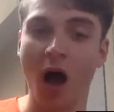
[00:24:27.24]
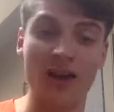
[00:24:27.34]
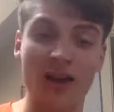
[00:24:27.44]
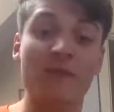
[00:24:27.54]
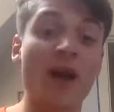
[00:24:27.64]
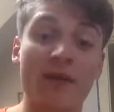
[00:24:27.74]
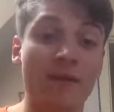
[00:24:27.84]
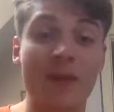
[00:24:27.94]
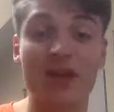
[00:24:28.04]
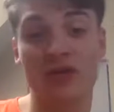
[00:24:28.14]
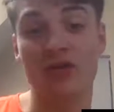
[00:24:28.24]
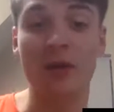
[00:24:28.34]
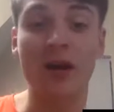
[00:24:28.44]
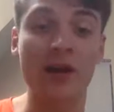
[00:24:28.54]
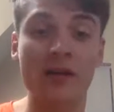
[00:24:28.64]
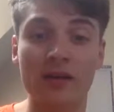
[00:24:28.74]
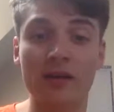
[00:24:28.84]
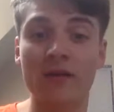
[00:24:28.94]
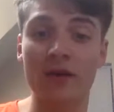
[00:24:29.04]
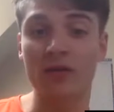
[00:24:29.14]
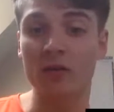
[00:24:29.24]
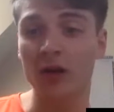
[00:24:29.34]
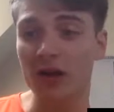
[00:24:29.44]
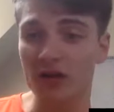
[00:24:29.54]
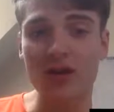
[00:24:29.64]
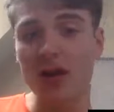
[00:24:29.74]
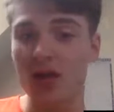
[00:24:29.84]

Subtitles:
give my information to my university or college.